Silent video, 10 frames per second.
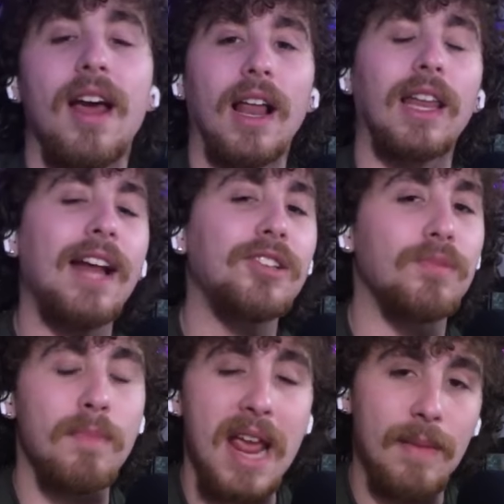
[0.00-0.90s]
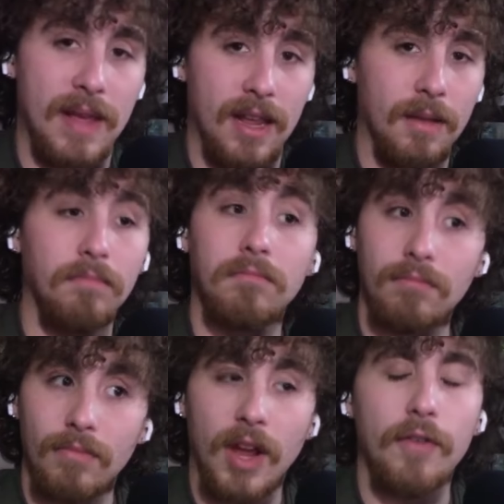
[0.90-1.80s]
Let's maybe
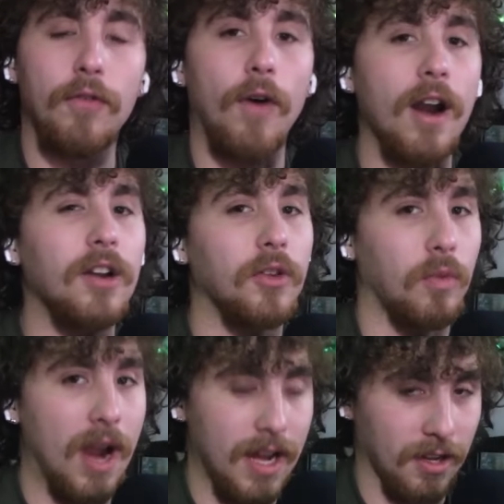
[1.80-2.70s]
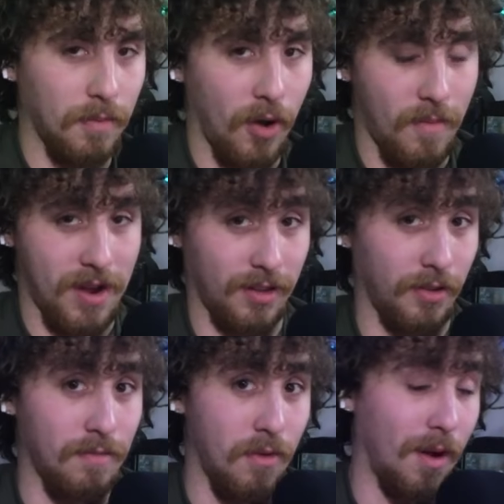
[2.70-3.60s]
fund the writing department a
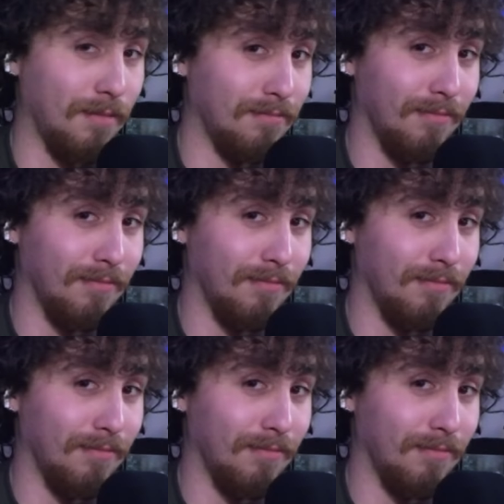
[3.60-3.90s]
little more